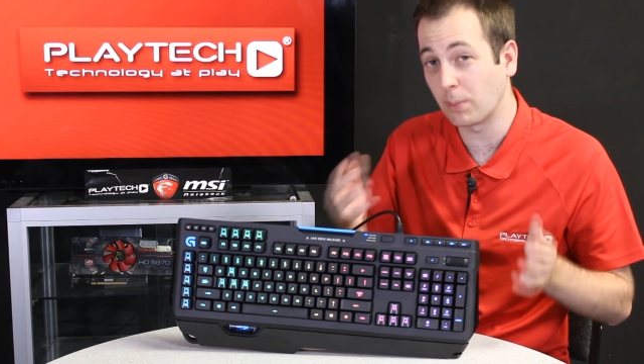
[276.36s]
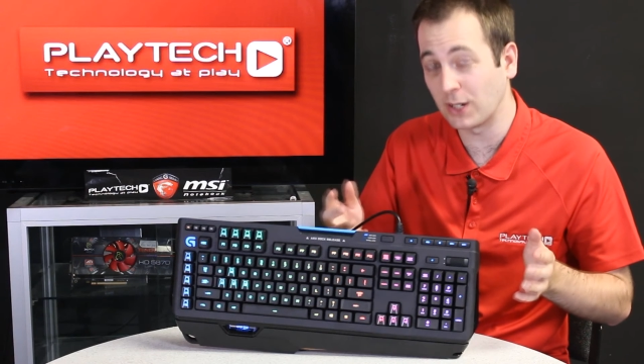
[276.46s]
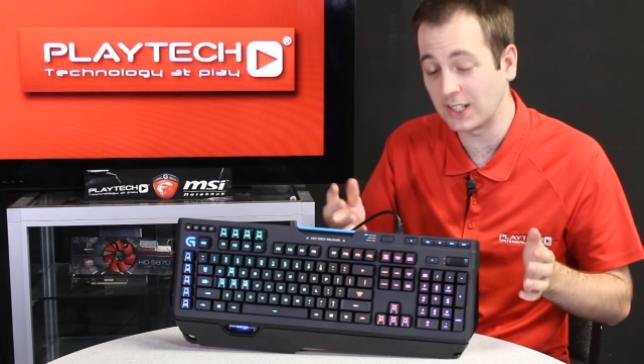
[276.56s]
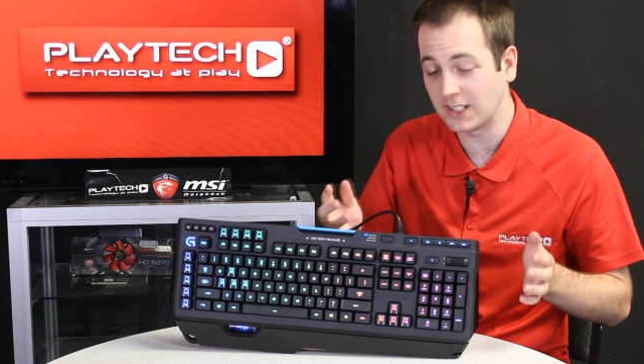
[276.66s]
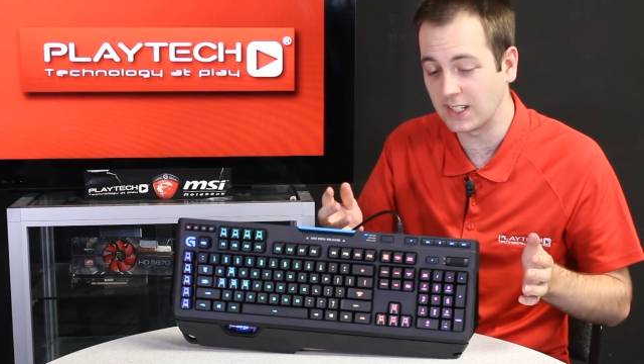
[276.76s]

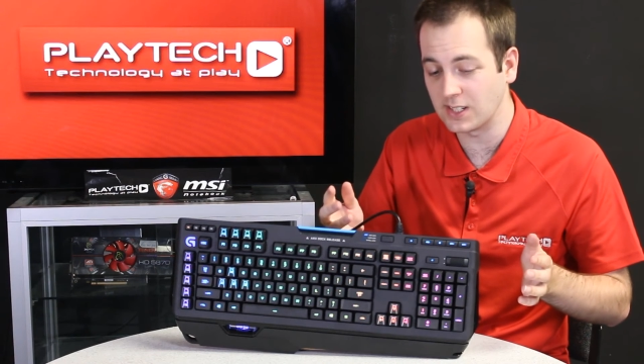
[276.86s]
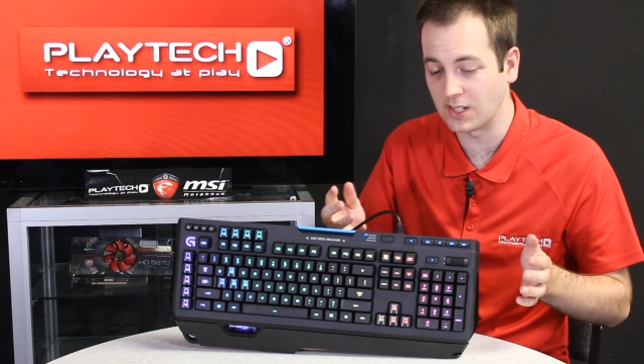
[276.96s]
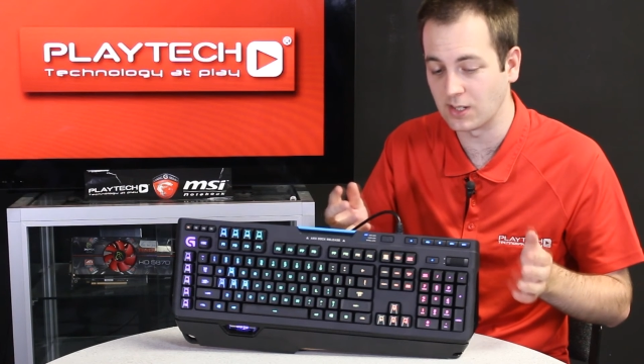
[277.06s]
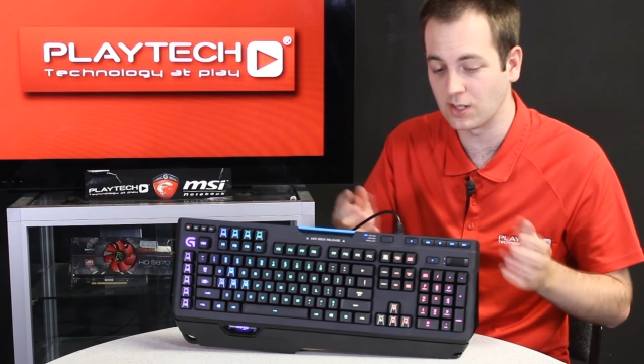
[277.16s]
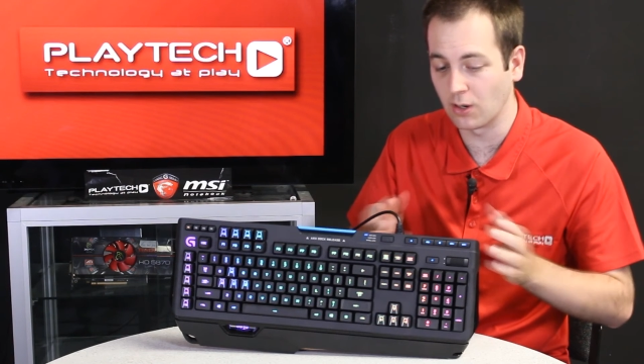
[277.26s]
pretty
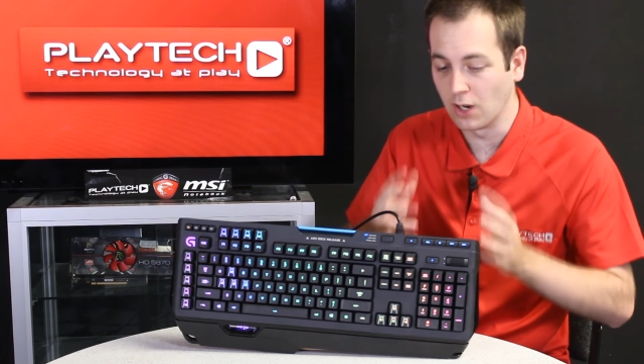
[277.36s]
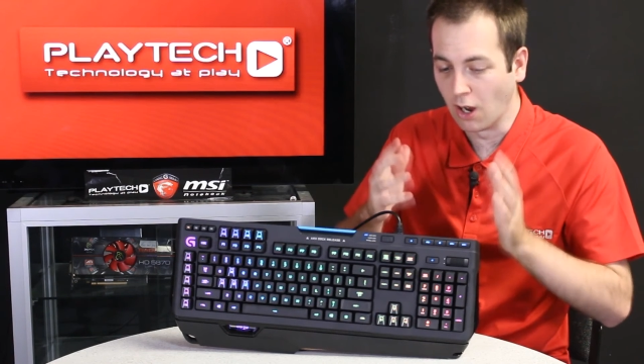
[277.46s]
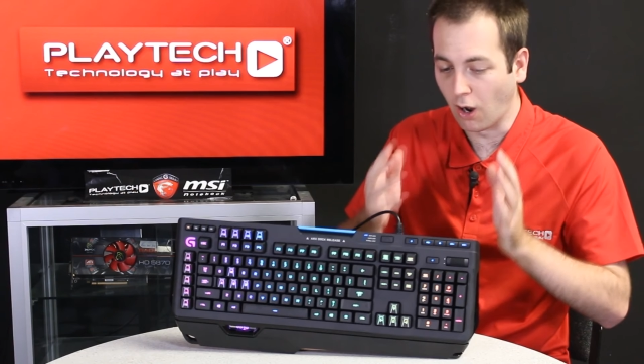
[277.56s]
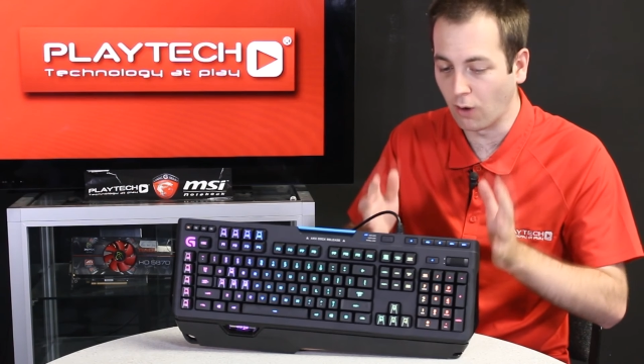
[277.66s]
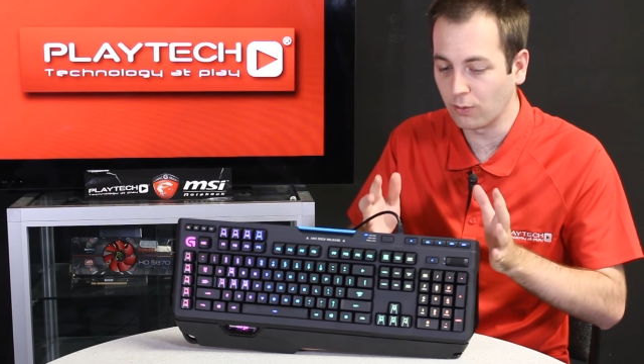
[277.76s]
decent. So
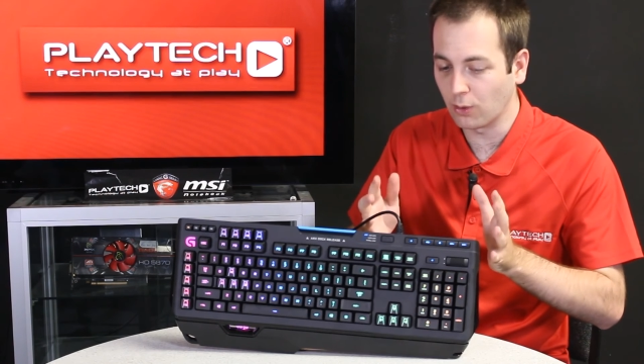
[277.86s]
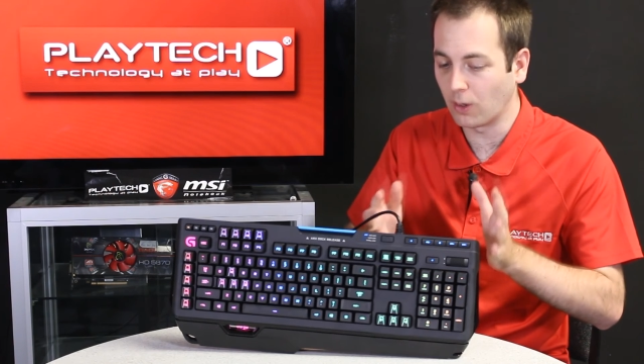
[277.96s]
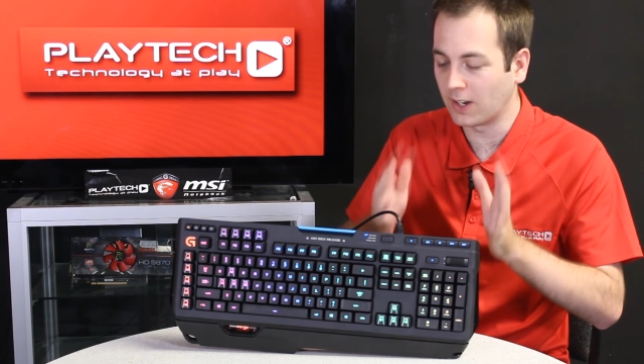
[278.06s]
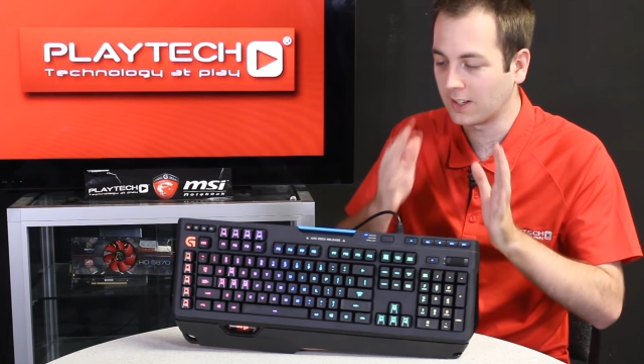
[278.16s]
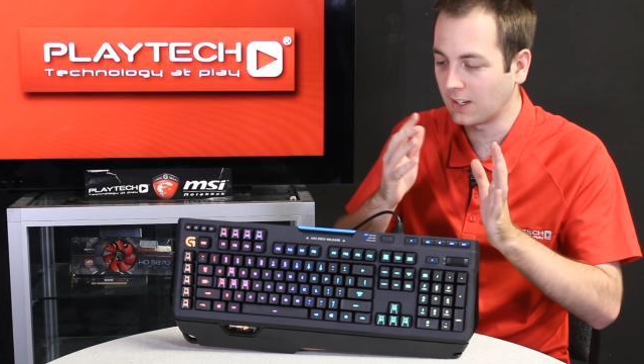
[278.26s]

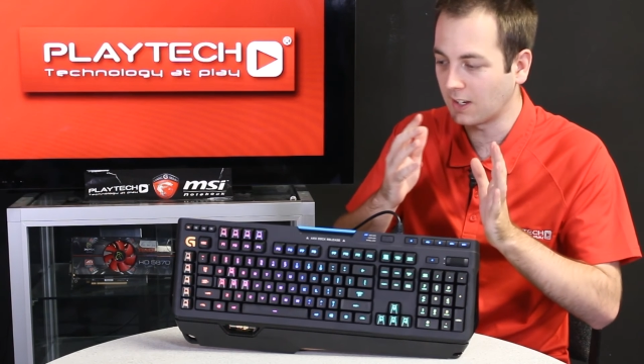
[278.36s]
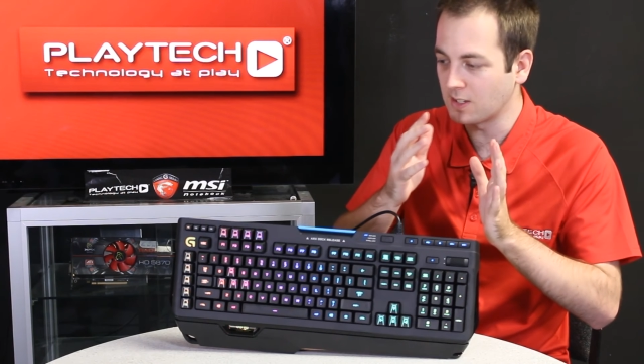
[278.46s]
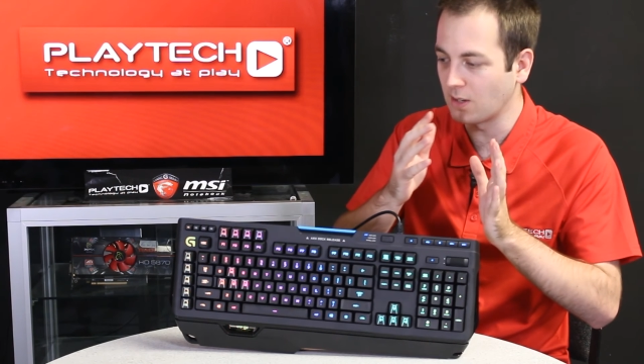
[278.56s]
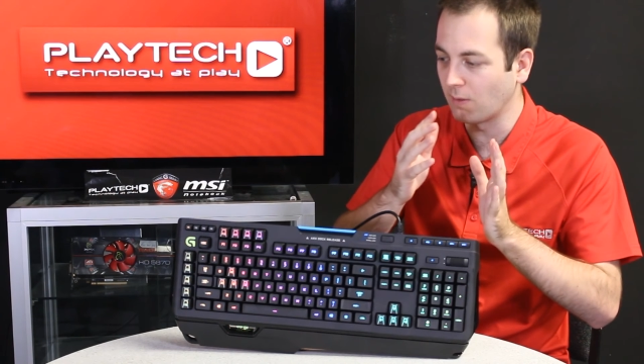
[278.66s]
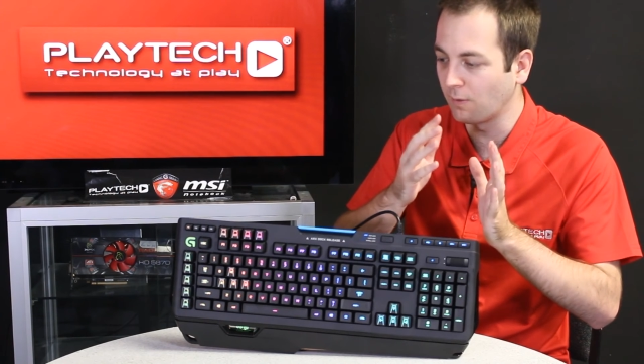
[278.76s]
overall, I think
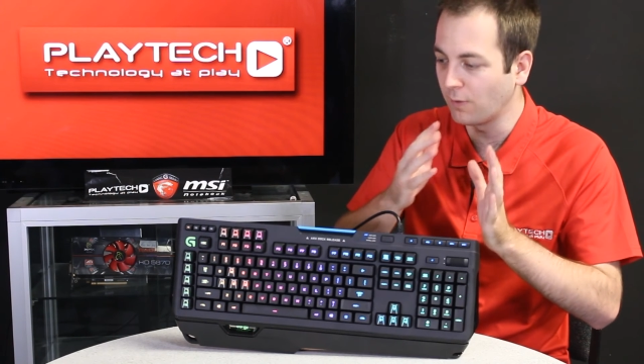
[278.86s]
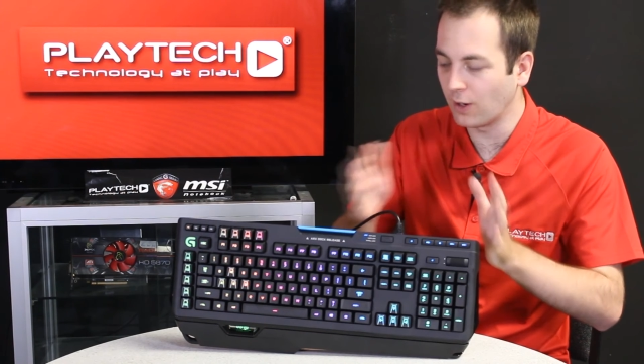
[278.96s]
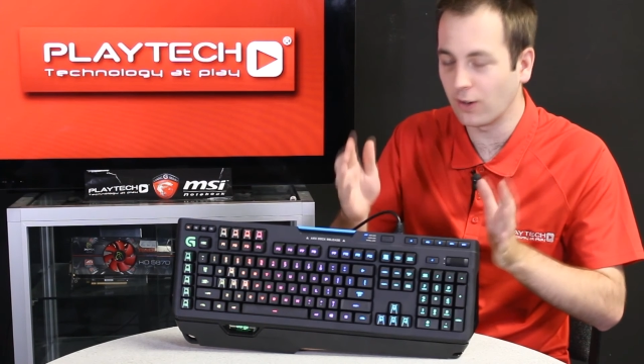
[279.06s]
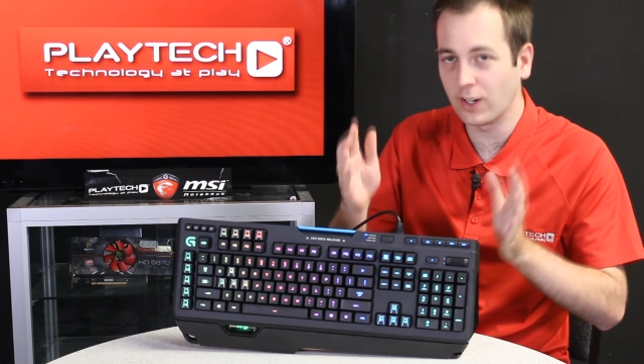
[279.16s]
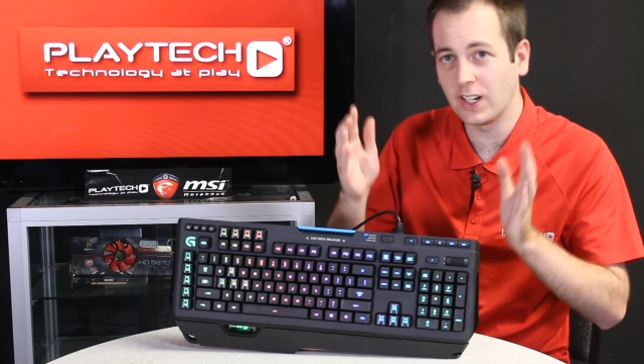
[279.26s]
it's a
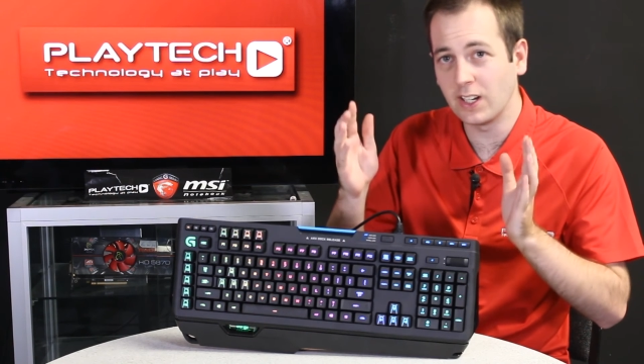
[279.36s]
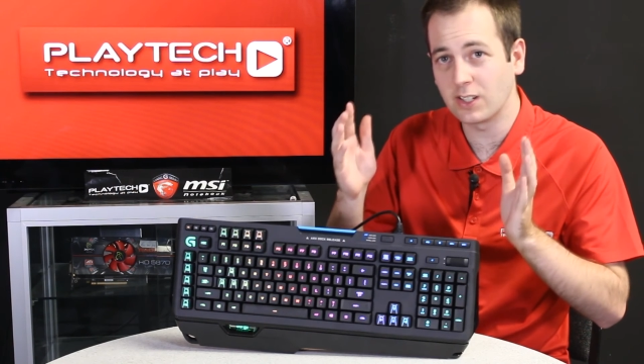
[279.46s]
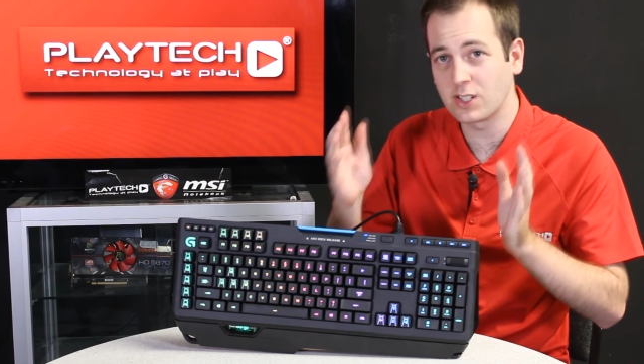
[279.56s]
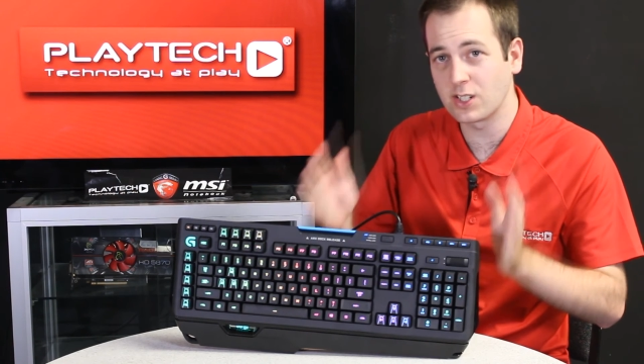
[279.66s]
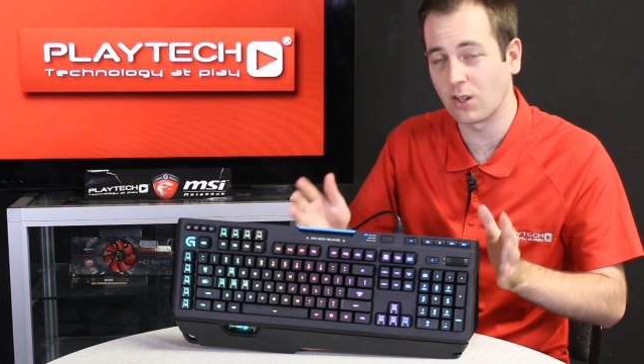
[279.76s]

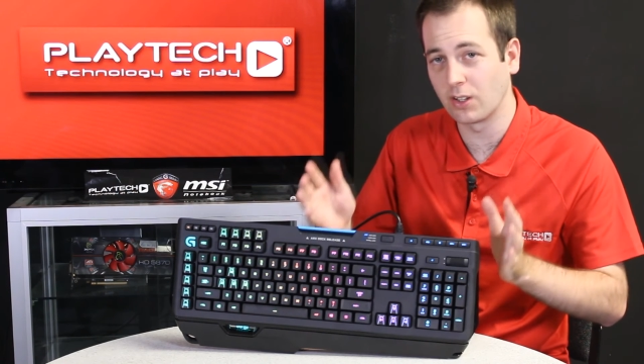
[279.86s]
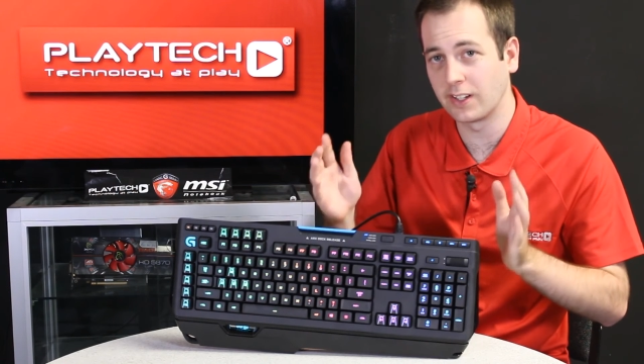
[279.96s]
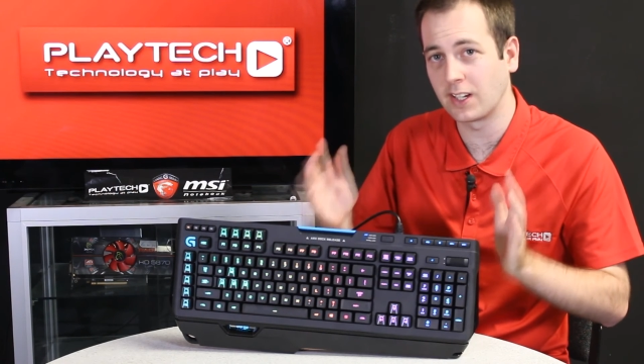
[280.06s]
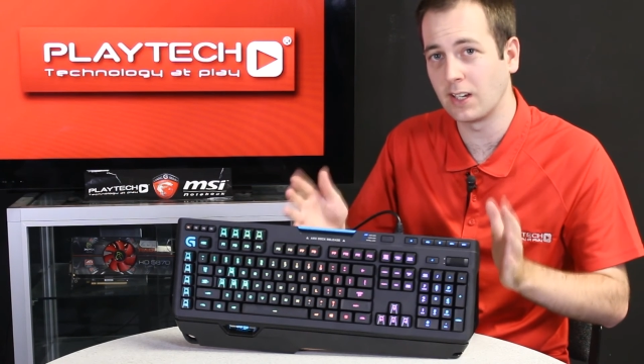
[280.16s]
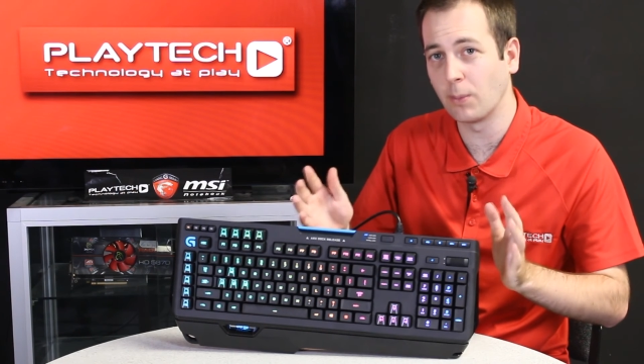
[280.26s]
very
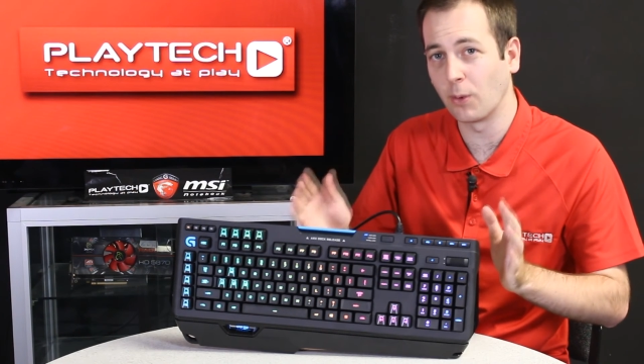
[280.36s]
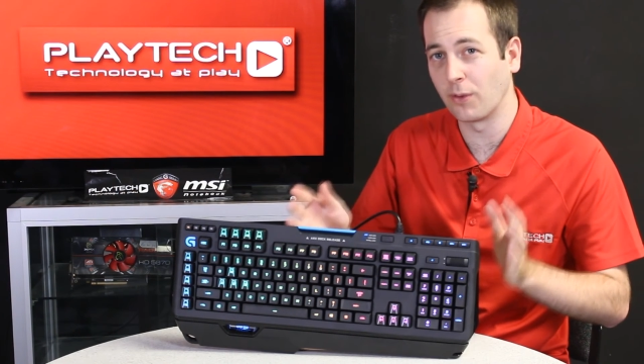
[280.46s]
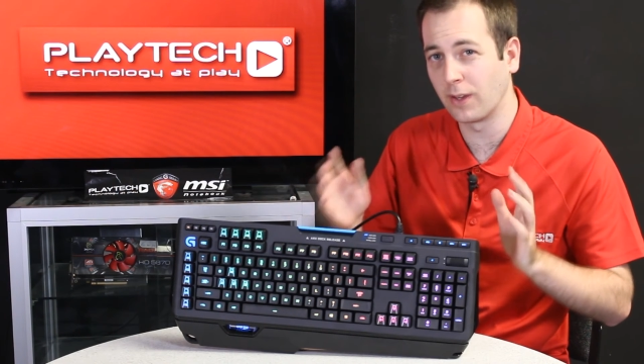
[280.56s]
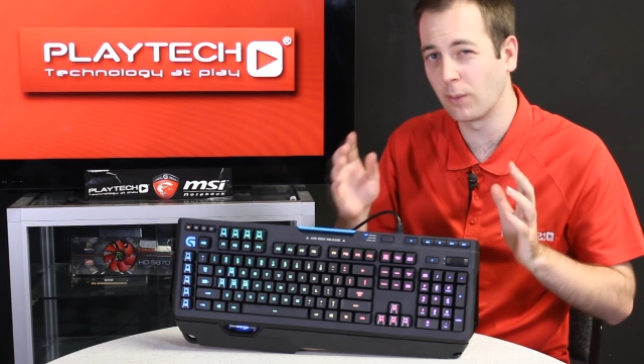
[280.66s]
solid keyboard.